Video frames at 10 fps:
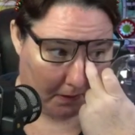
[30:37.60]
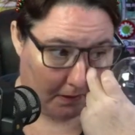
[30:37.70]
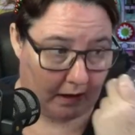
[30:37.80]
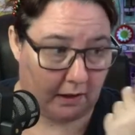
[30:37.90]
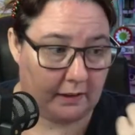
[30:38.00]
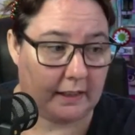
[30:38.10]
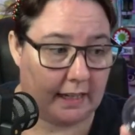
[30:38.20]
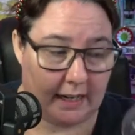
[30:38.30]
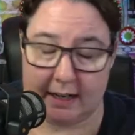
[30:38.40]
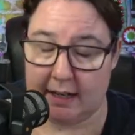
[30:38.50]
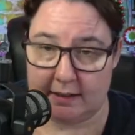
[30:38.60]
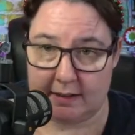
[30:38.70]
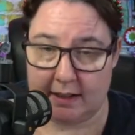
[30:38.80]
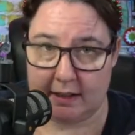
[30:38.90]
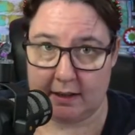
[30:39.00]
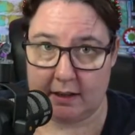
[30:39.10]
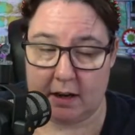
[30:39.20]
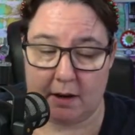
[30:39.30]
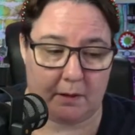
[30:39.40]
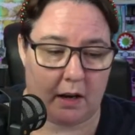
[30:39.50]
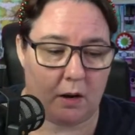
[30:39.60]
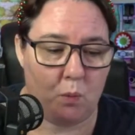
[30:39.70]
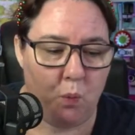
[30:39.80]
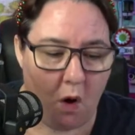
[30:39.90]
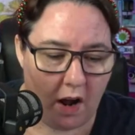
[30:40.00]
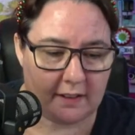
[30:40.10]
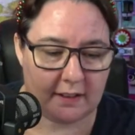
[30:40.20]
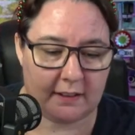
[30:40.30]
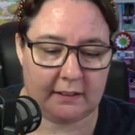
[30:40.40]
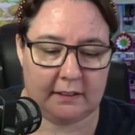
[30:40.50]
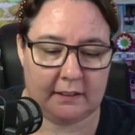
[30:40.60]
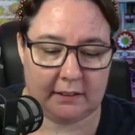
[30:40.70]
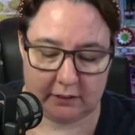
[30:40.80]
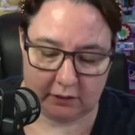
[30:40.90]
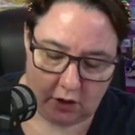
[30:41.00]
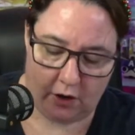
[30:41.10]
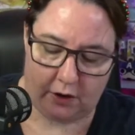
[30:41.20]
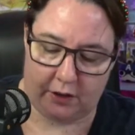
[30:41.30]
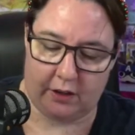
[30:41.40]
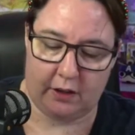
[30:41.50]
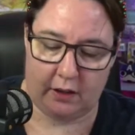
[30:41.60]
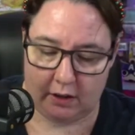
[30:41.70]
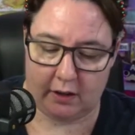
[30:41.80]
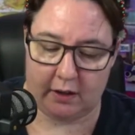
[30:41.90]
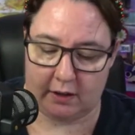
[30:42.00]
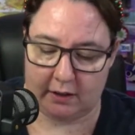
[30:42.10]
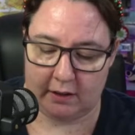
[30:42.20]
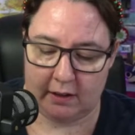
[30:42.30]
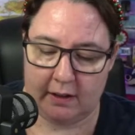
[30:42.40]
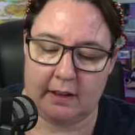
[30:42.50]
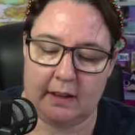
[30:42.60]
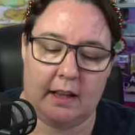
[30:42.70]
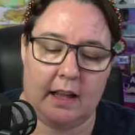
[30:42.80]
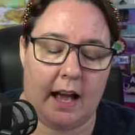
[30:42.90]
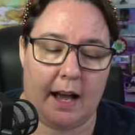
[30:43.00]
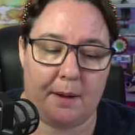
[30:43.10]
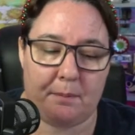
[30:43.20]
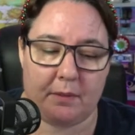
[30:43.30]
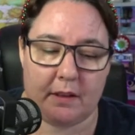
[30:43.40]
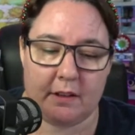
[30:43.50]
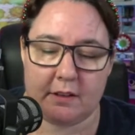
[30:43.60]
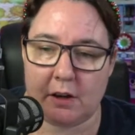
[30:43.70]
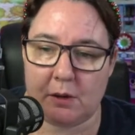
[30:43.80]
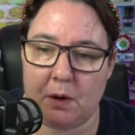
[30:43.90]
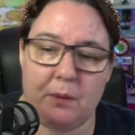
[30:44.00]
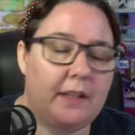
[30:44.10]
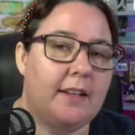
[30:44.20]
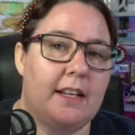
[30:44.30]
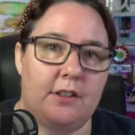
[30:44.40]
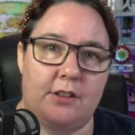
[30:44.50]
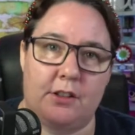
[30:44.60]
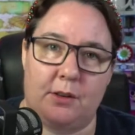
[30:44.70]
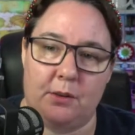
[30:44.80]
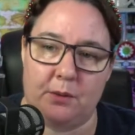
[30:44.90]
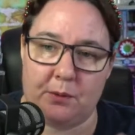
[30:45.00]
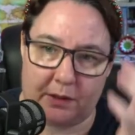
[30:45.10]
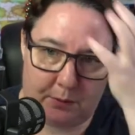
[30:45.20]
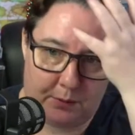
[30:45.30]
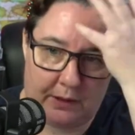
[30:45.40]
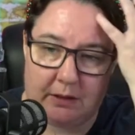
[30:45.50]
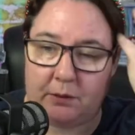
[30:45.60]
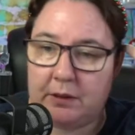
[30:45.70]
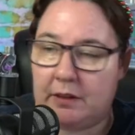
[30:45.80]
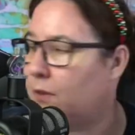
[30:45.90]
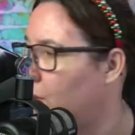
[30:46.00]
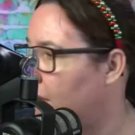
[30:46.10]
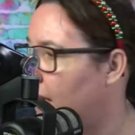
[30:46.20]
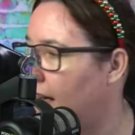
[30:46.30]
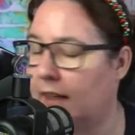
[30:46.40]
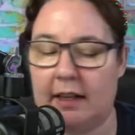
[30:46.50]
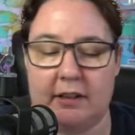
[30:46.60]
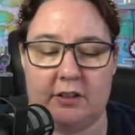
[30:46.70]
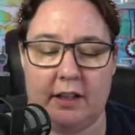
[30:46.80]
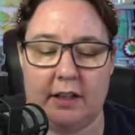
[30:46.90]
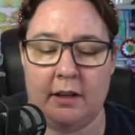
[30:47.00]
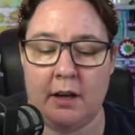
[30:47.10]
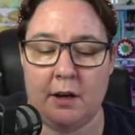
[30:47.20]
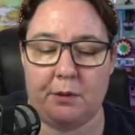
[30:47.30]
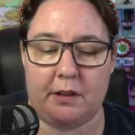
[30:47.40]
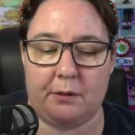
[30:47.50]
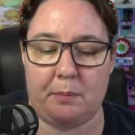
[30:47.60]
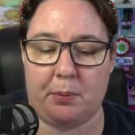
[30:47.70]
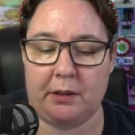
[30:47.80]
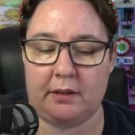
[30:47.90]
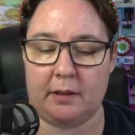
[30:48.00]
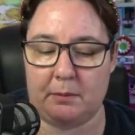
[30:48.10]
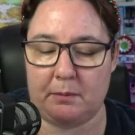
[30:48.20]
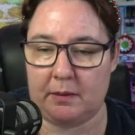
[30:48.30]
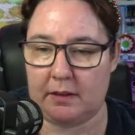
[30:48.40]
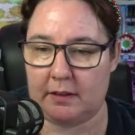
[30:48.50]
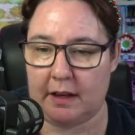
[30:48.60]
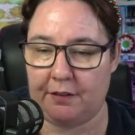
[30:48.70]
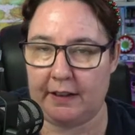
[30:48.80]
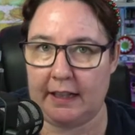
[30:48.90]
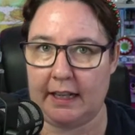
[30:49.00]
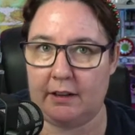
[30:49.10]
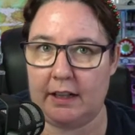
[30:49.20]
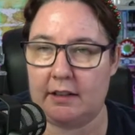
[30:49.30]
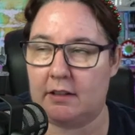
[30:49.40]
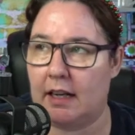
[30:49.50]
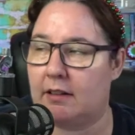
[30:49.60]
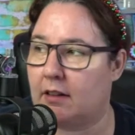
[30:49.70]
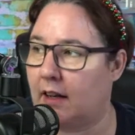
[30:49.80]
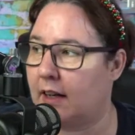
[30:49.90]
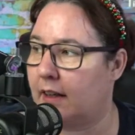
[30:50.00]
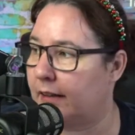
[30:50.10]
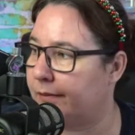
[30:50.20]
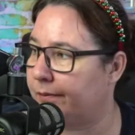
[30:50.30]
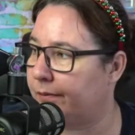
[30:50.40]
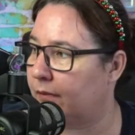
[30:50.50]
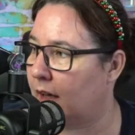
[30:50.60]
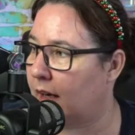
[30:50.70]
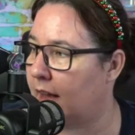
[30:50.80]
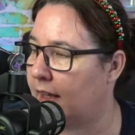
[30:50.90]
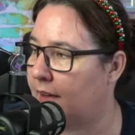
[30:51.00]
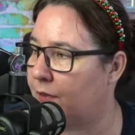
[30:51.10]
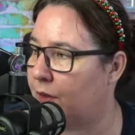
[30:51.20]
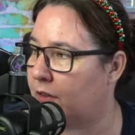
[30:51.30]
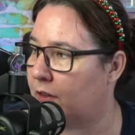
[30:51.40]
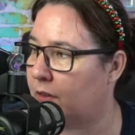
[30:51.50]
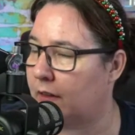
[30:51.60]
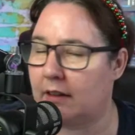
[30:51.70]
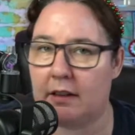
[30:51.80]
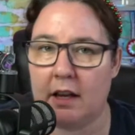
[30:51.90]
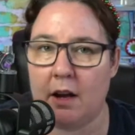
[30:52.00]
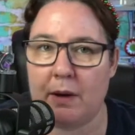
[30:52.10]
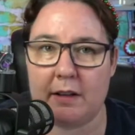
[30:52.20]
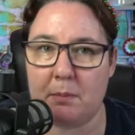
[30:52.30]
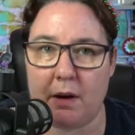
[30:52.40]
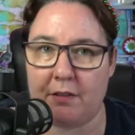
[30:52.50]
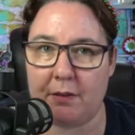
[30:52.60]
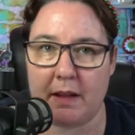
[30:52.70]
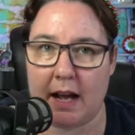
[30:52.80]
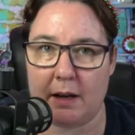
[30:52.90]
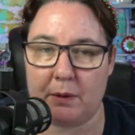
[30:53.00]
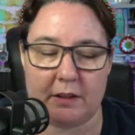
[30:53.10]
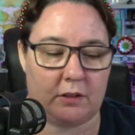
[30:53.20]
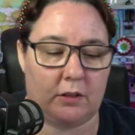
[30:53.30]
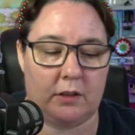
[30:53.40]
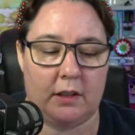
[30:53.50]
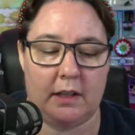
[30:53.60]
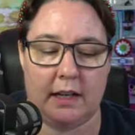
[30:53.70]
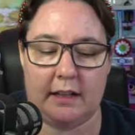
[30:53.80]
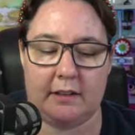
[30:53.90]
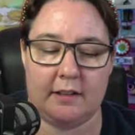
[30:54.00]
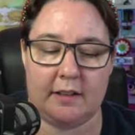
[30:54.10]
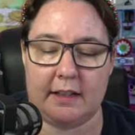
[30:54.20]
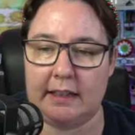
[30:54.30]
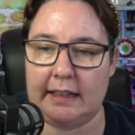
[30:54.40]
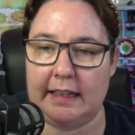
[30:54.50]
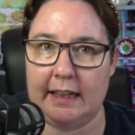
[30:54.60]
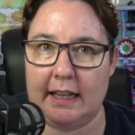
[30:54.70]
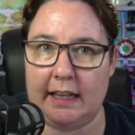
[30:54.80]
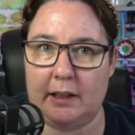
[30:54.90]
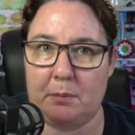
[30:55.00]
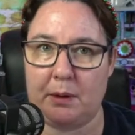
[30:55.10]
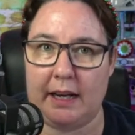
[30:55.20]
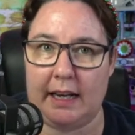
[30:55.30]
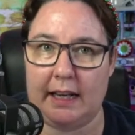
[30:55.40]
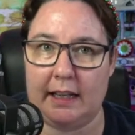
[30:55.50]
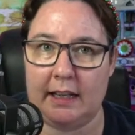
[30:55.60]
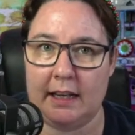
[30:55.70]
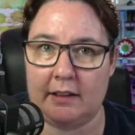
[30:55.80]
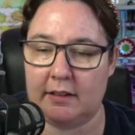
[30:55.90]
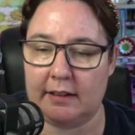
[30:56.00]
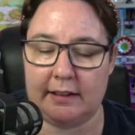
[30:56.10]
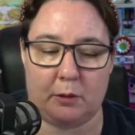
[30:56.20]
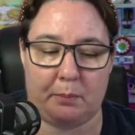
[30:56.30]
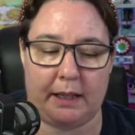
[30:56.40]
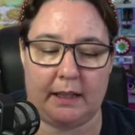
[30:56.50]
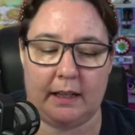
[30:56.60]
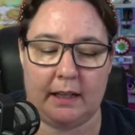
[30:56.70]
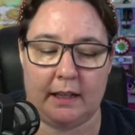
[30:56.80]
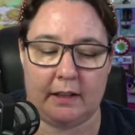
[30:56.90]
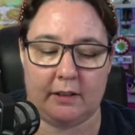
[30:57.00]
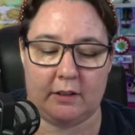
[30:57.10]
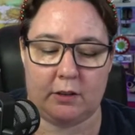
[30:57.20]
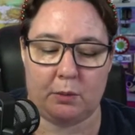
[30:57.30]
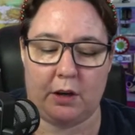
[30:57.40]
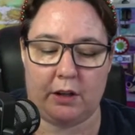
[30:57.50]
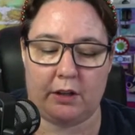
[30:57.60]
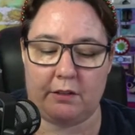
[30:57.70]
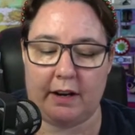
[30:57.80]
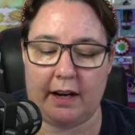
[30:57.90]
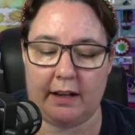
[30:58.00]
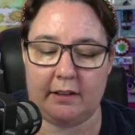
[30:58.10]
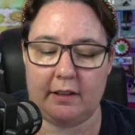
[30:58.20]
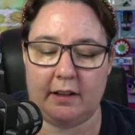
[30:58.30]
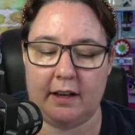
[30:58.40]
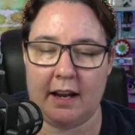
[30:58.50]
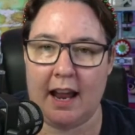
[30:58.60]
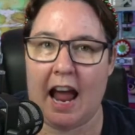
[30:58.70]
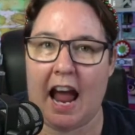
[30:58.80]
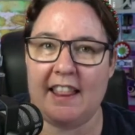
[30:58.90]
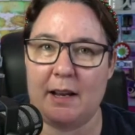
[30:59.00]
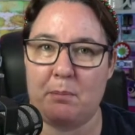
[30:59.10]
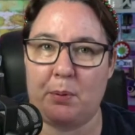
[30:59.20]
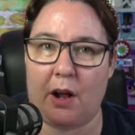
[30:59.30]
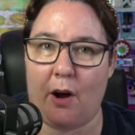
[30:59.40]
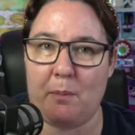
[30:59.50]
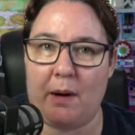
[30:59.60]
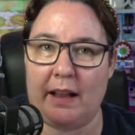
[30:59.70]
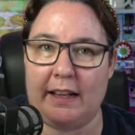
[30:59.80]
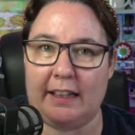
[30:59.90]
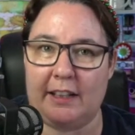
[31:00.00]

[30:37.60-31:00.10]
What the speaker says: I nearly had a heart attack. I'm like, what? No. Oh. So what we tend to do with we started it last year, was that we put some stuff in here. It's like a, I can't think of what it's called. We had to buy it from the hardware store. And it's just a clear thing and you put it in just a little bit, swirl it around, and then put a whole pile of glitter